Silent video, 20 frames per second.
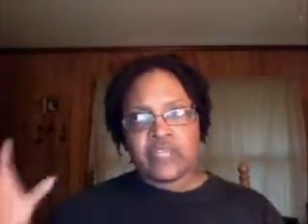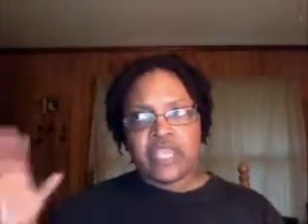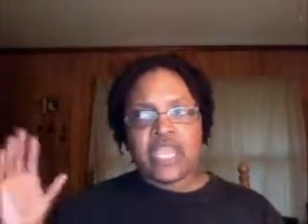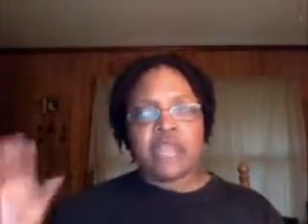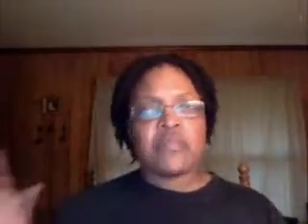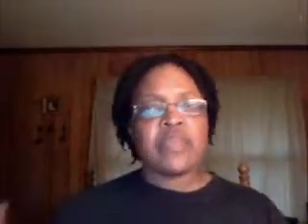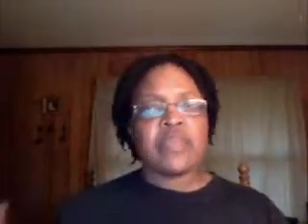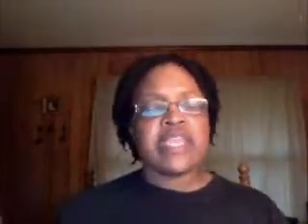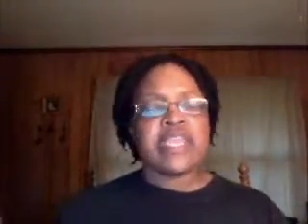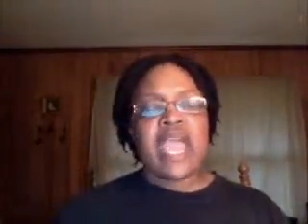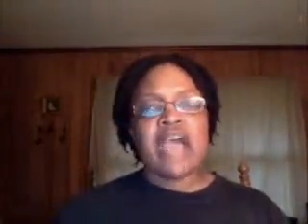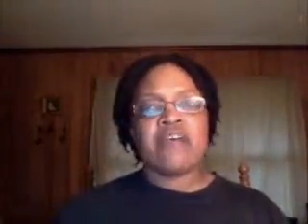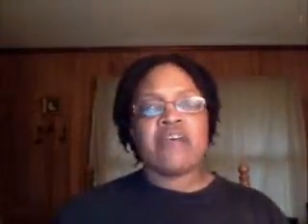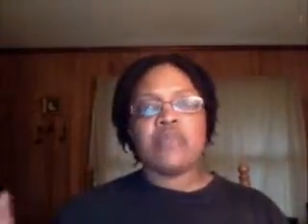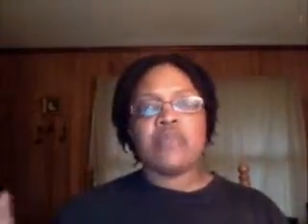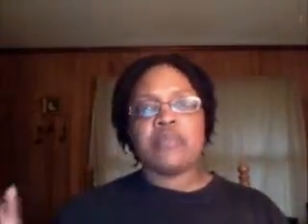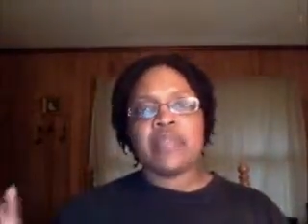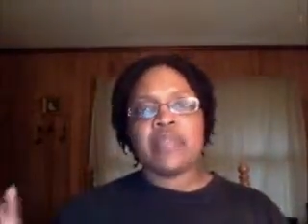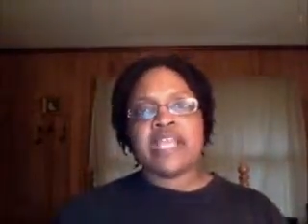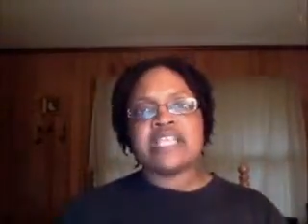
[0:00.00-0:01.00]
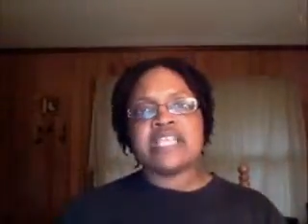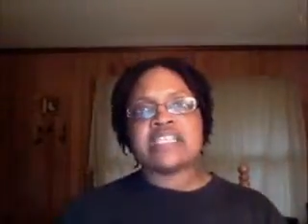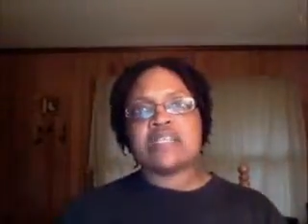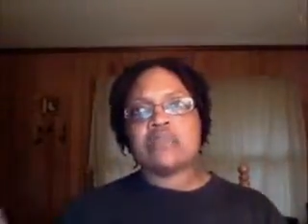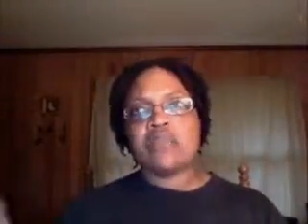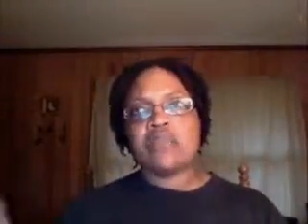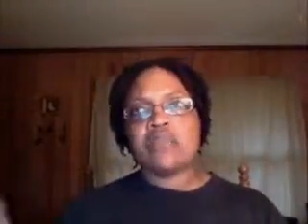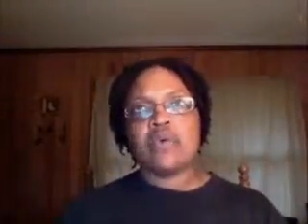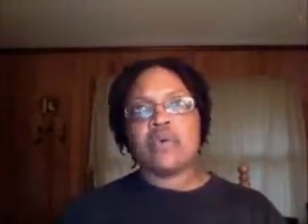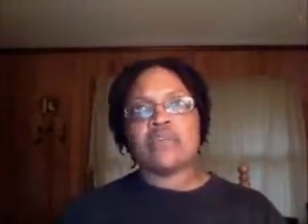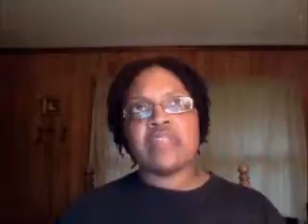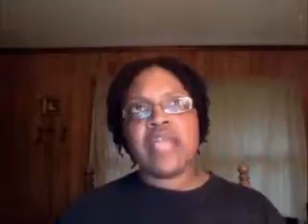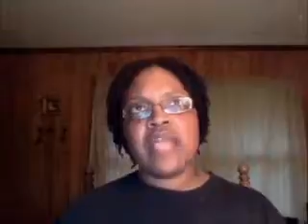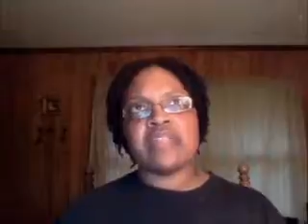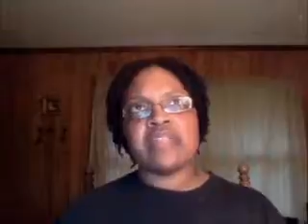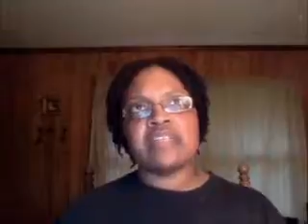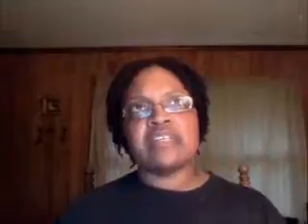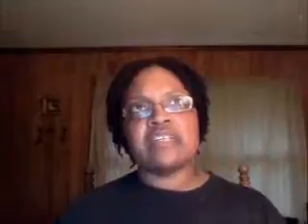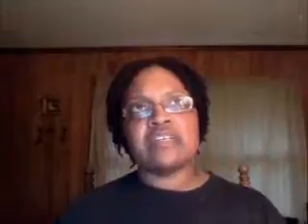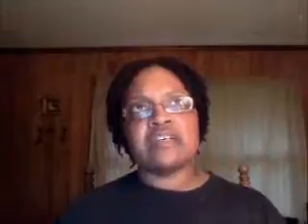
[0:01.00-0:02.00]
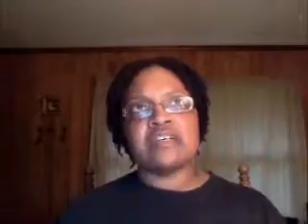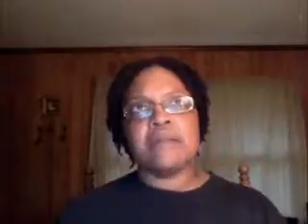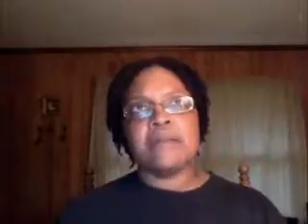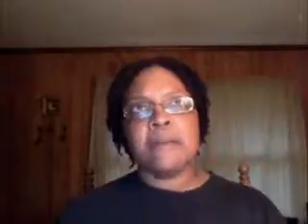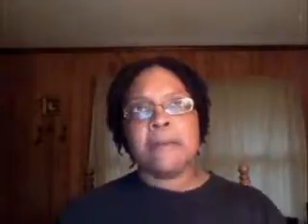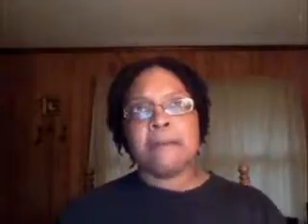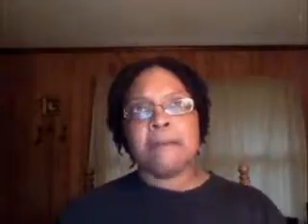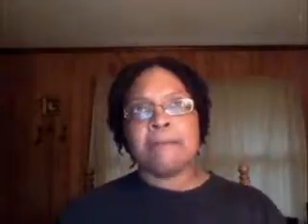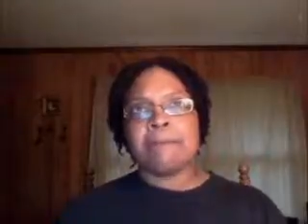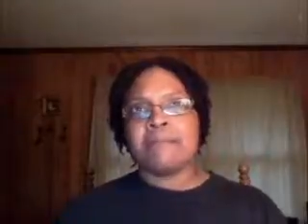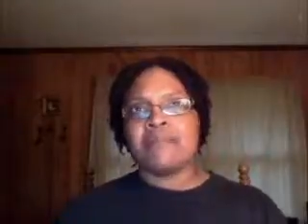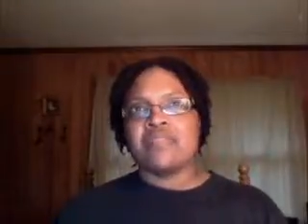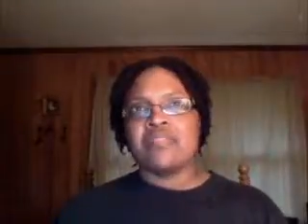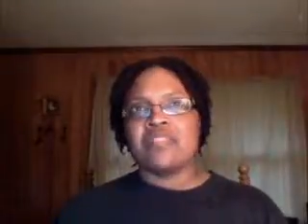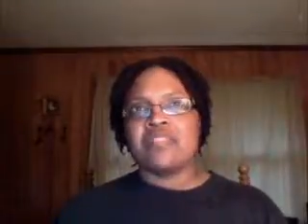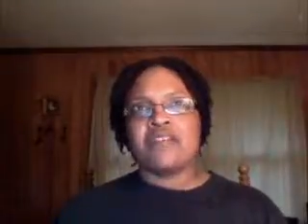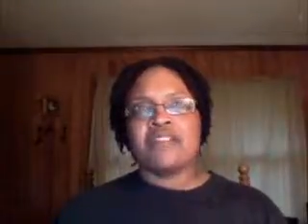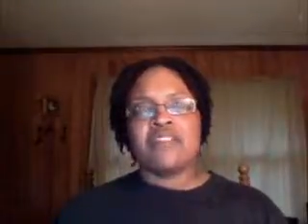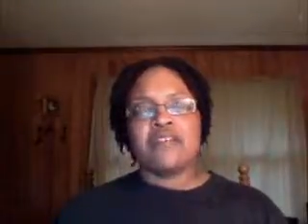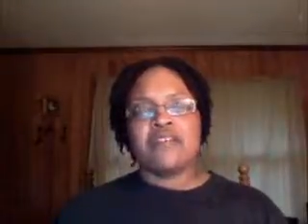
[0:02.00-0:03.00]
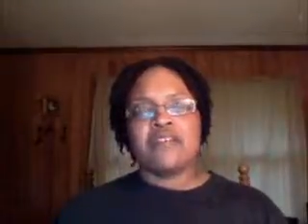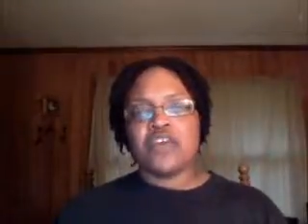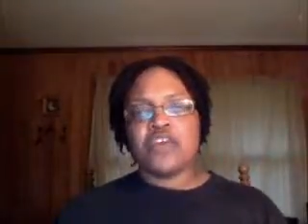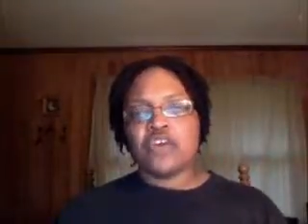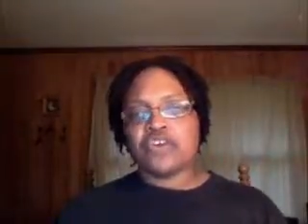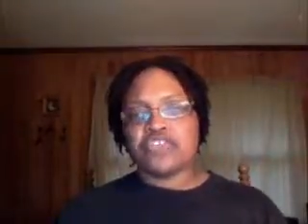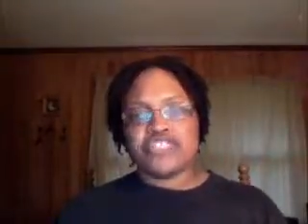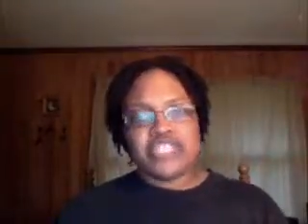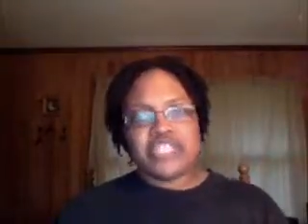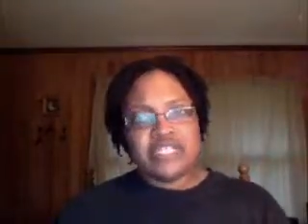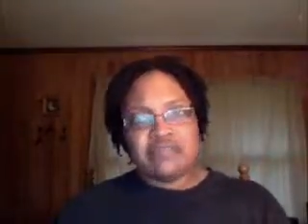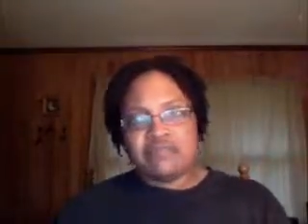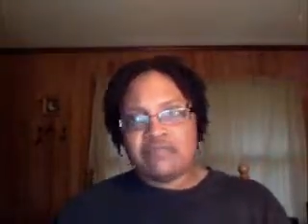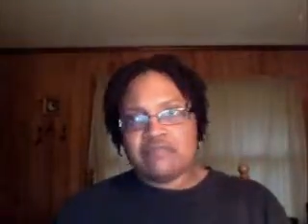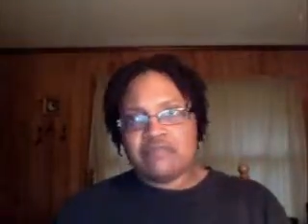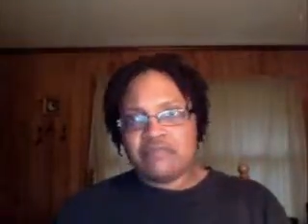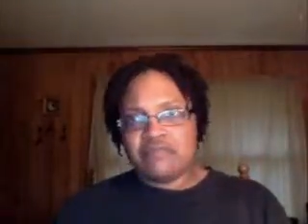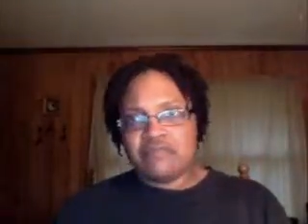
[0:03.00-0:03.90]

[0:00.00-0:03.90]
Henry Cavill plays the more like the the the virgin